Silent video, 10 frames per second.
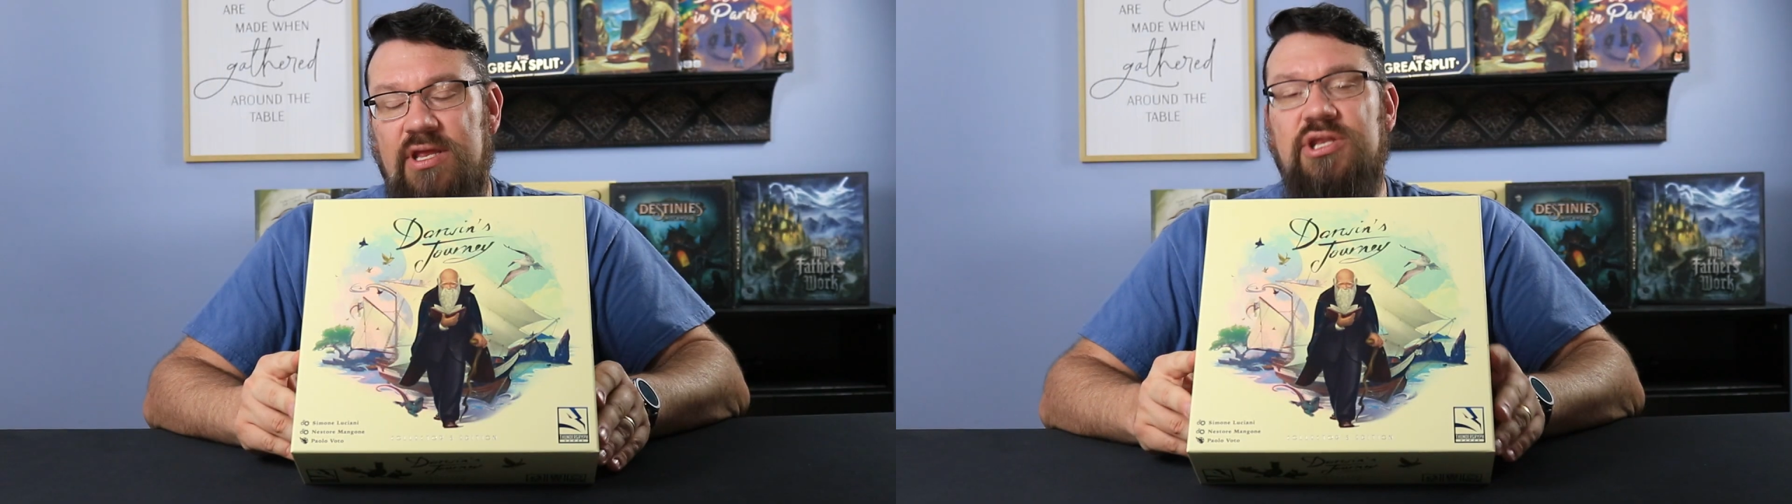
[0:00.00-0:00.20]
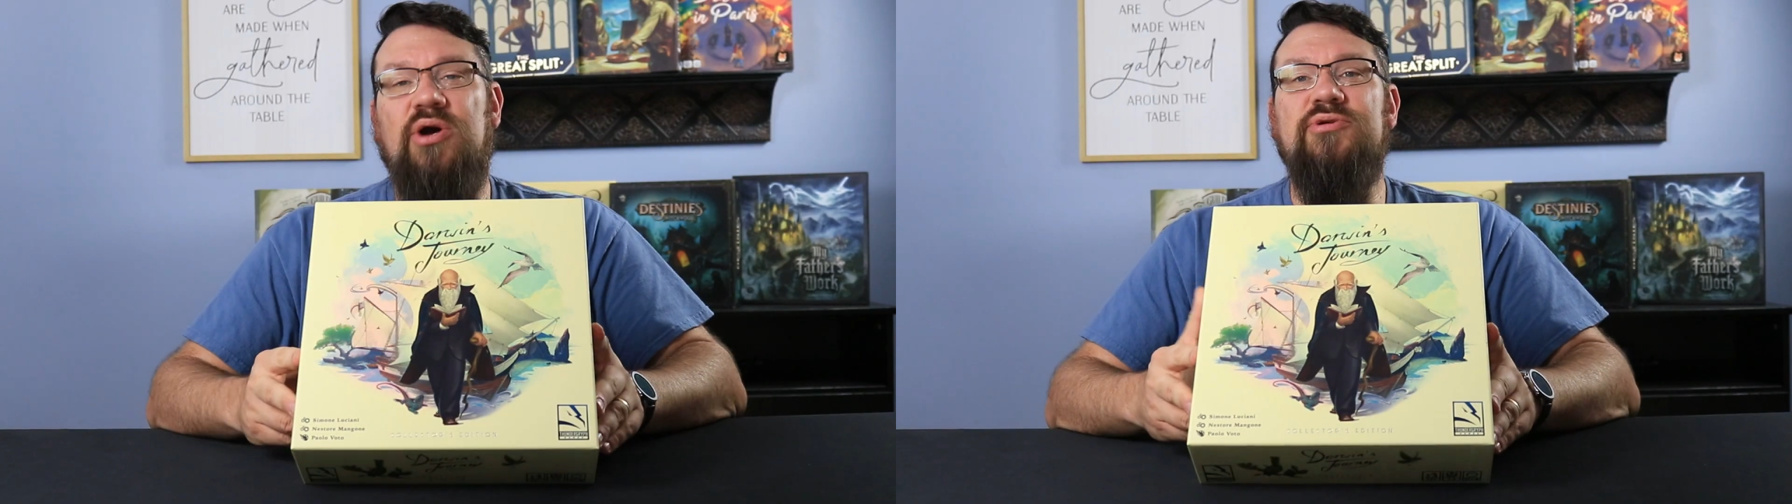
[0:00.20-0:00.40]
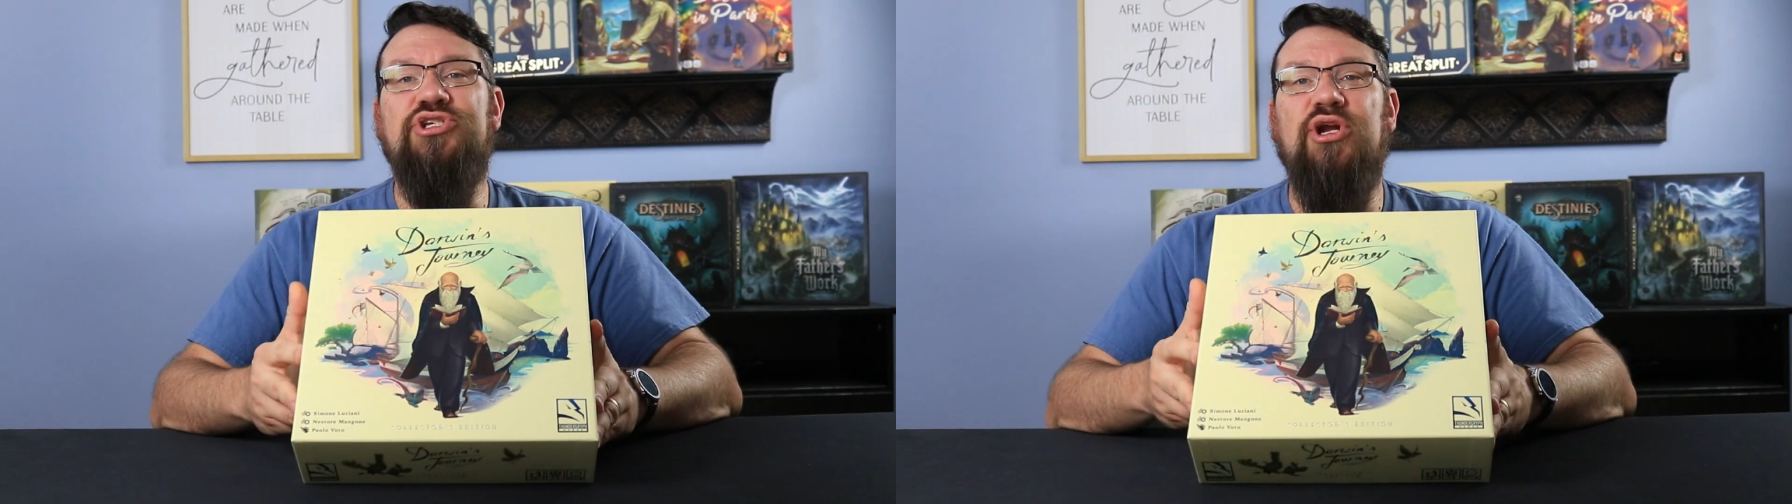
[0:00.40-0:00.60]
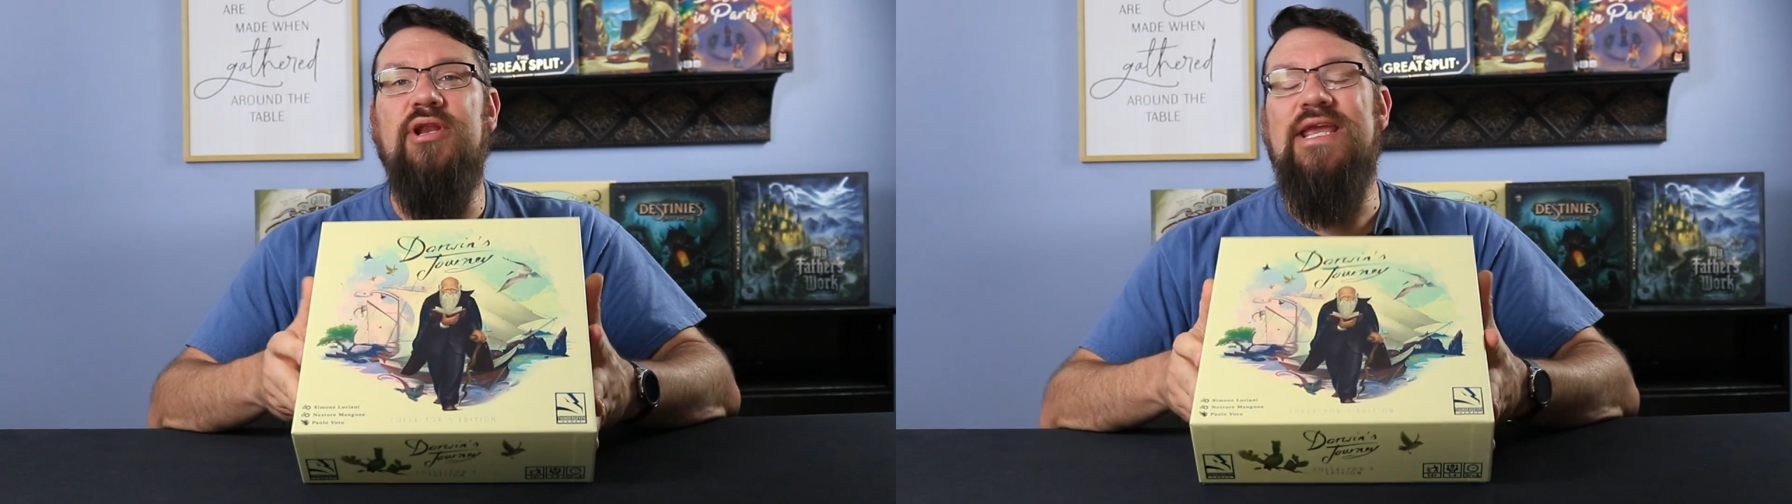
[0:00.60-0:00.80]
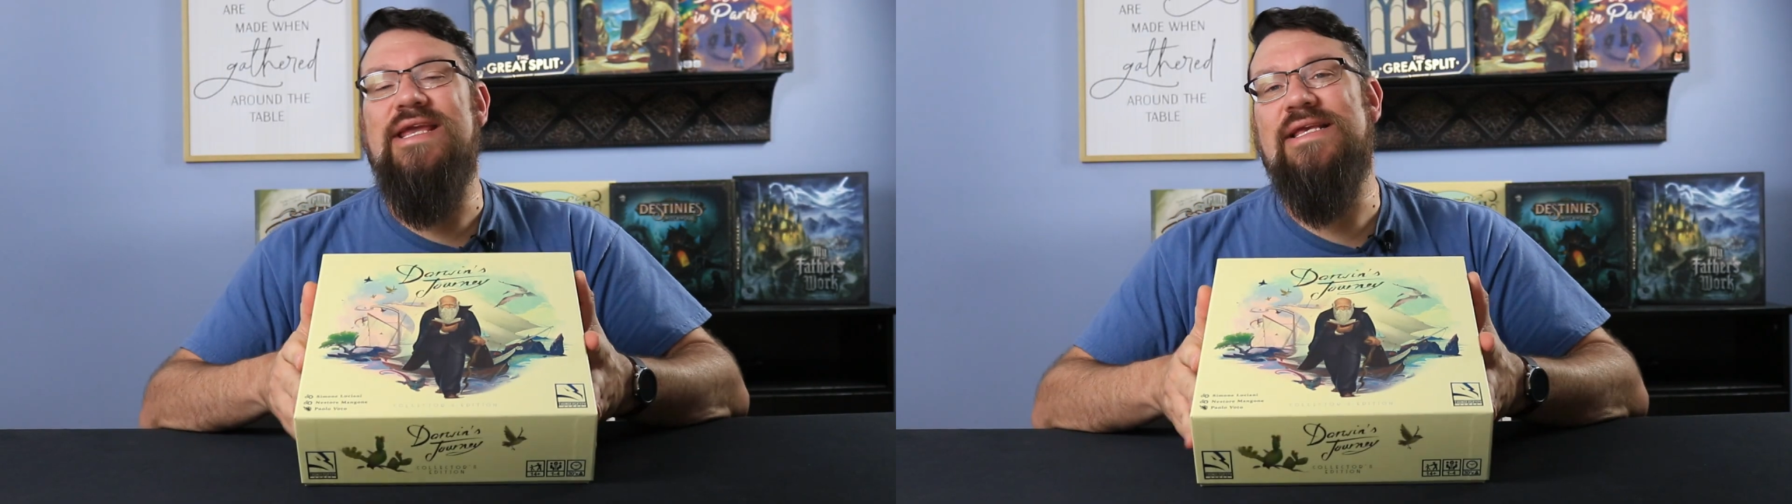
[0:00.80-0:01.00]
Darwin's
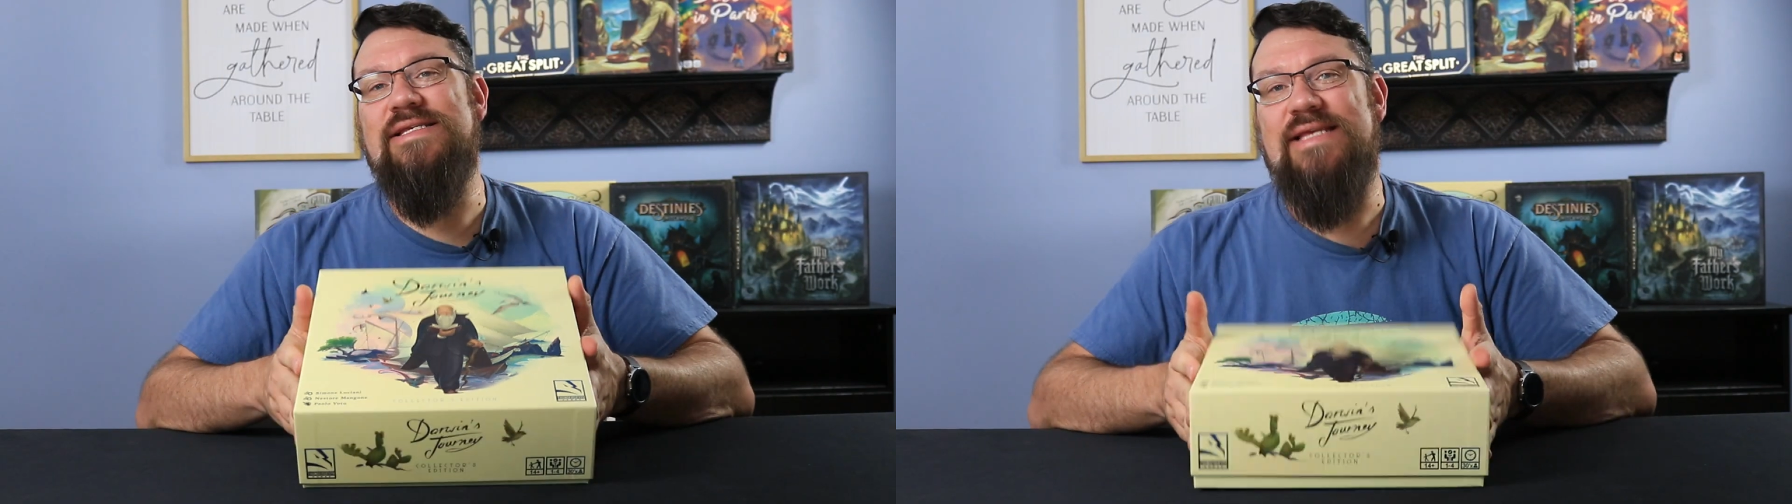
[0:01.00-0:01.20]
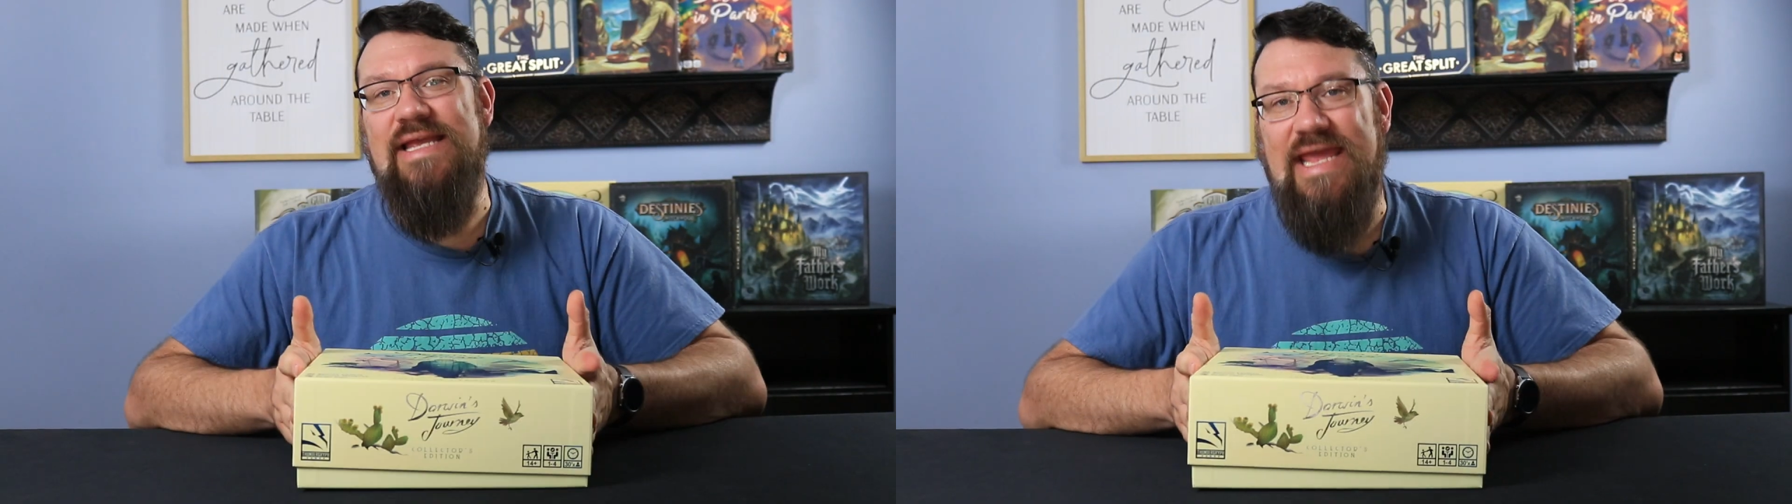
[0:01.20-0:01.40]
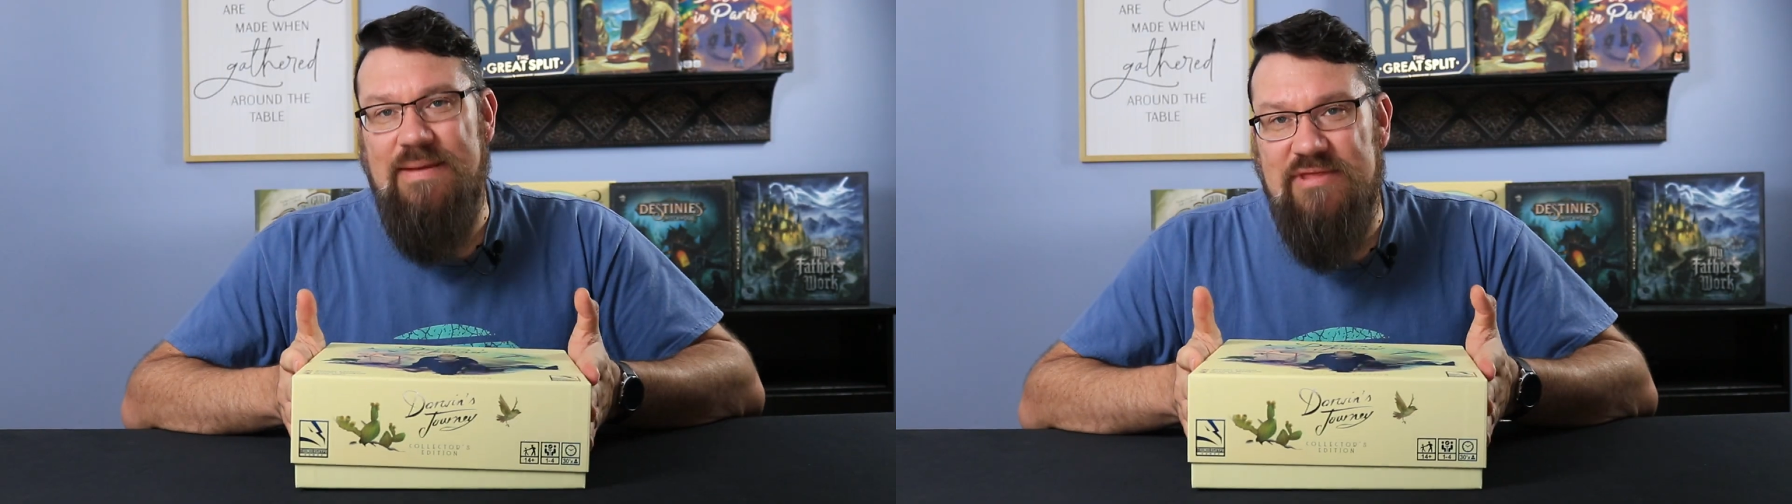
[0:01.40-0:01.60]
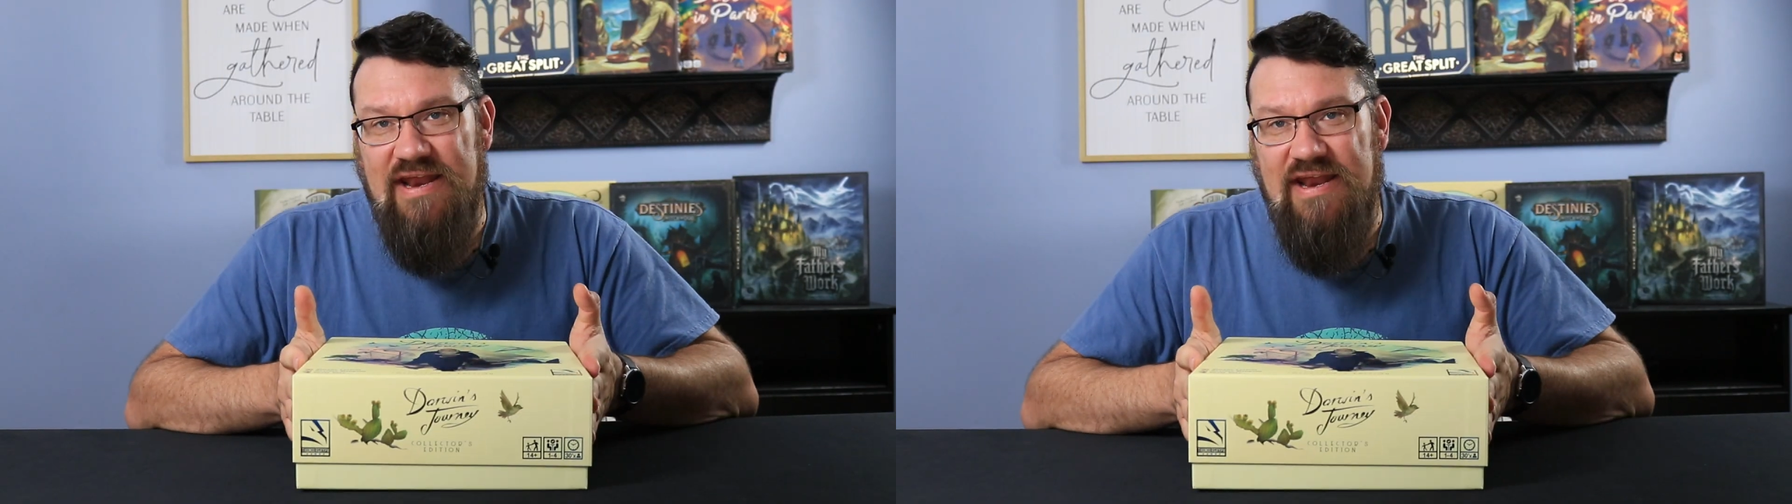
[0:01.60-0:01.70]
Journey is a game